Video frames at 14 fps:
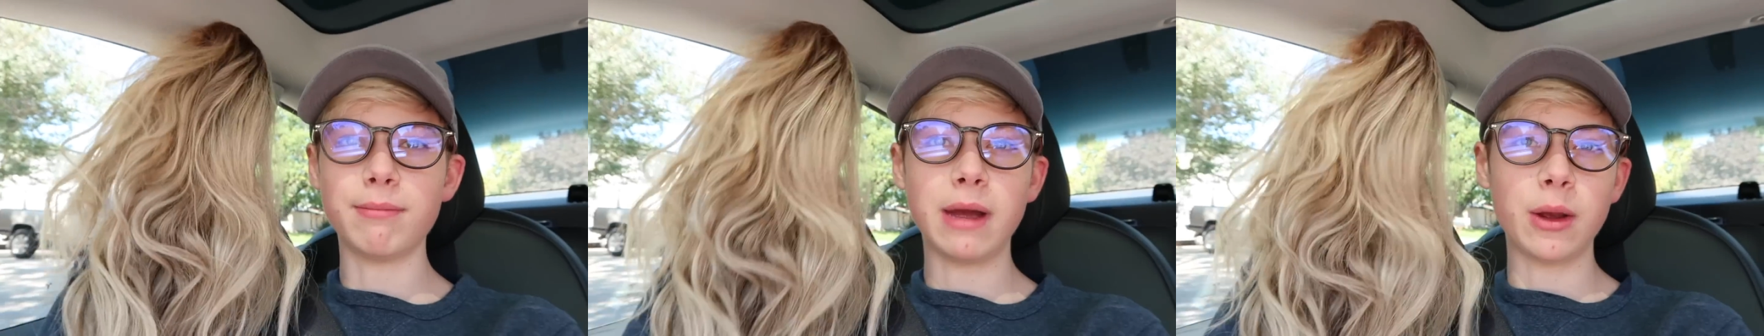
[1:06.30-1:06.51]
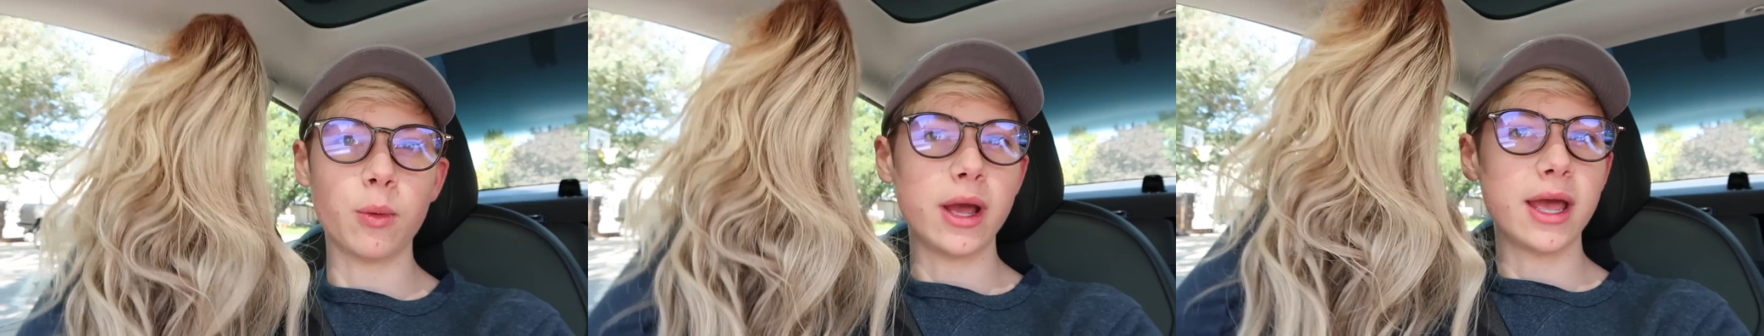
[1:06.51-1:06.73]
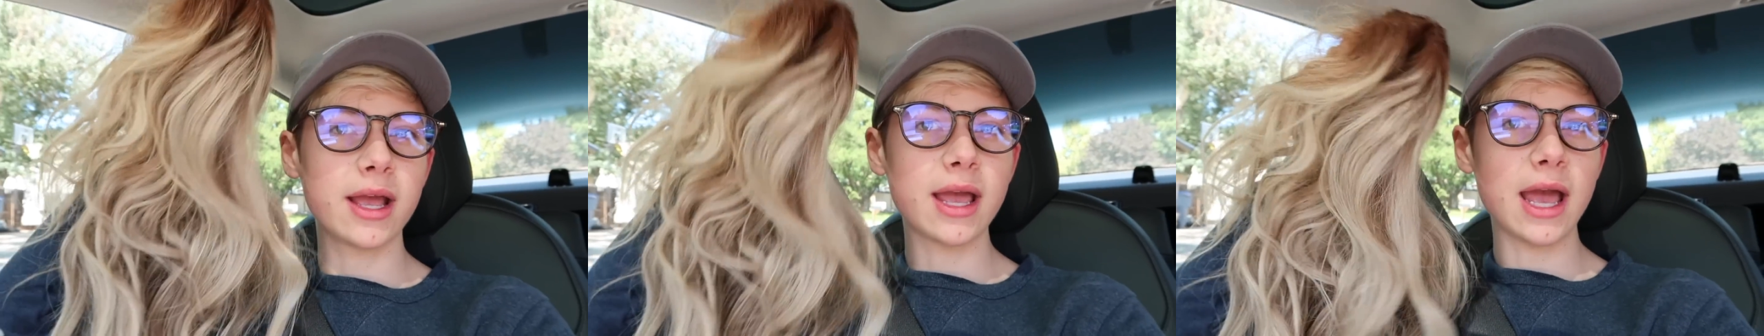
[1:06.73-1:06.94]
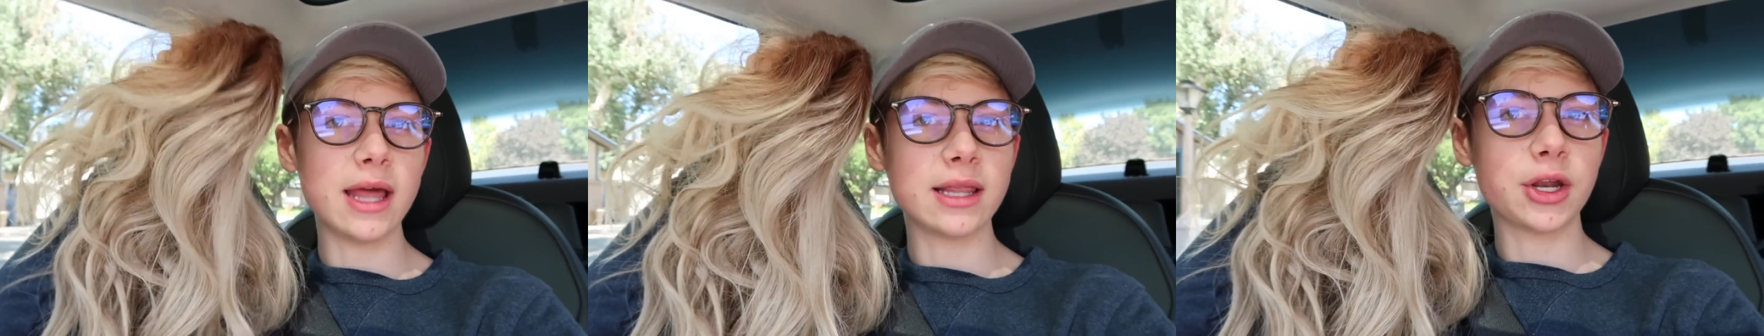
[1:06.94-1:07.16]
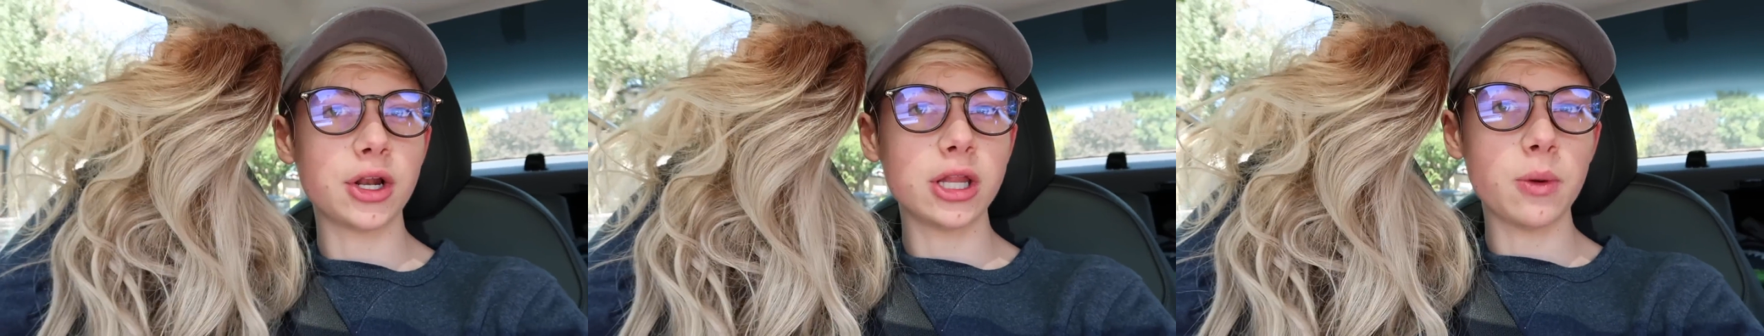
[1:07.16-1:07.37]
my wig
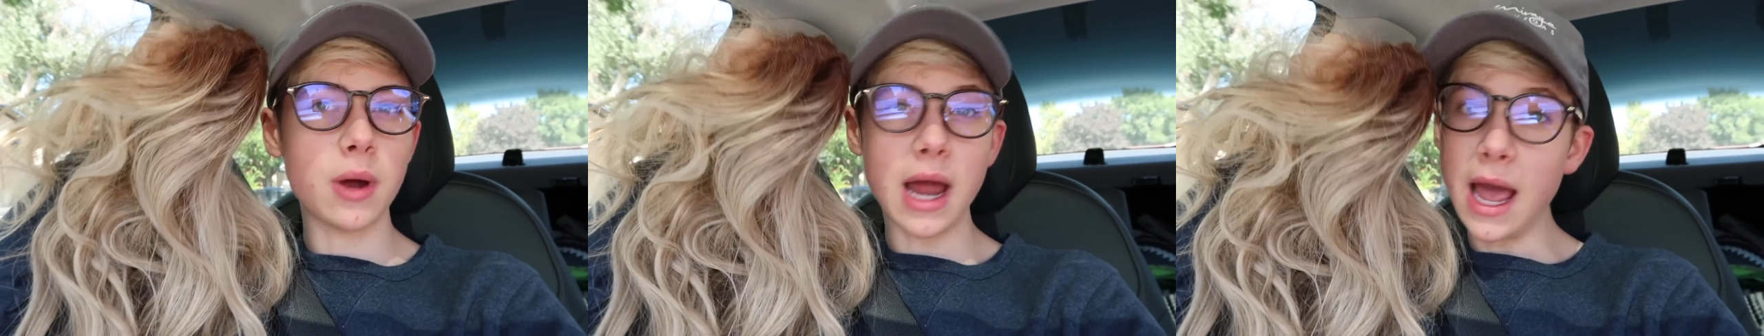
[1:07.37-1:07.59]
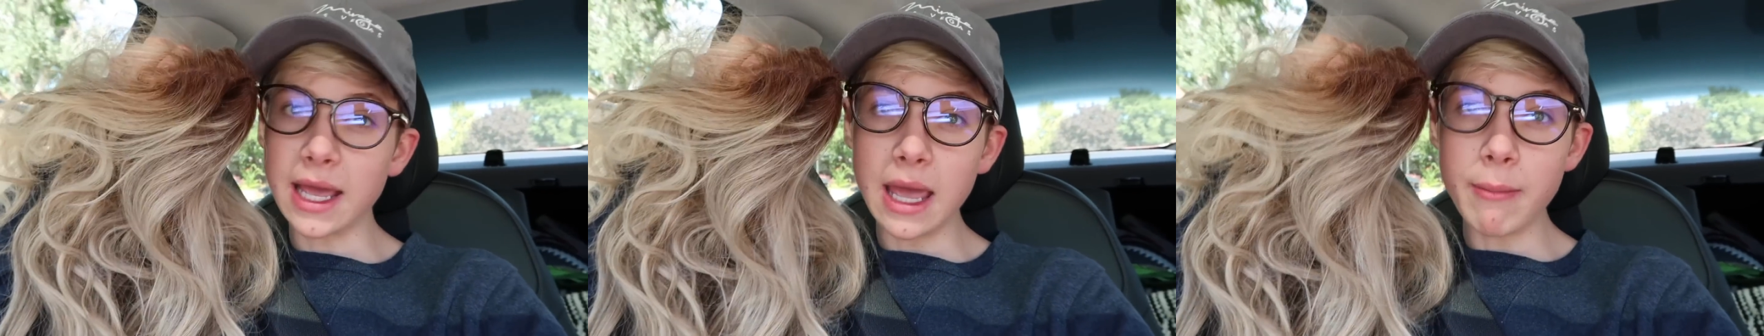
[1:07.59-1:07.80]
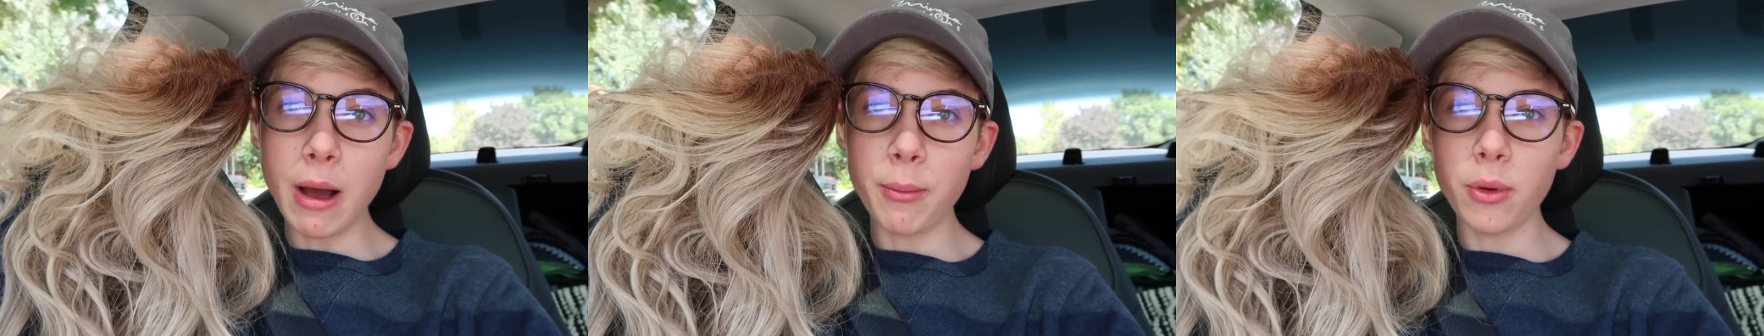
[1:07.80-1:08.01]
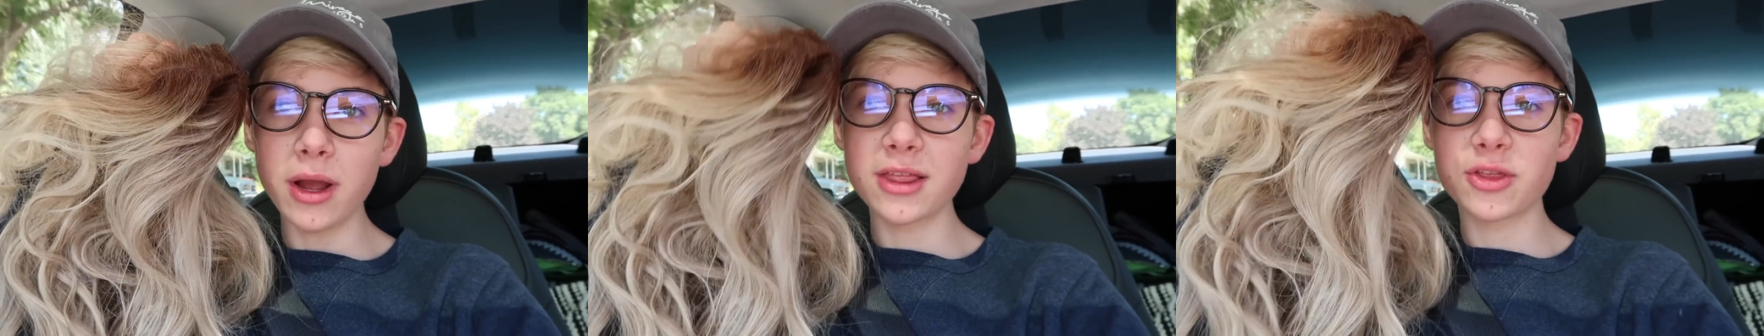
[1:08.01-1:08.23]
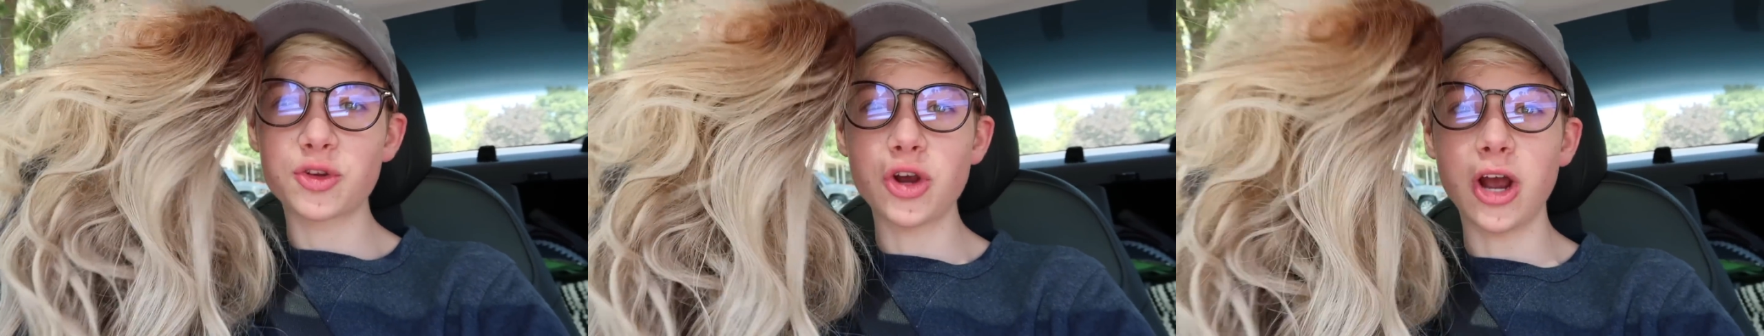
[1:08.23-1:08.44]
and literally what I came up with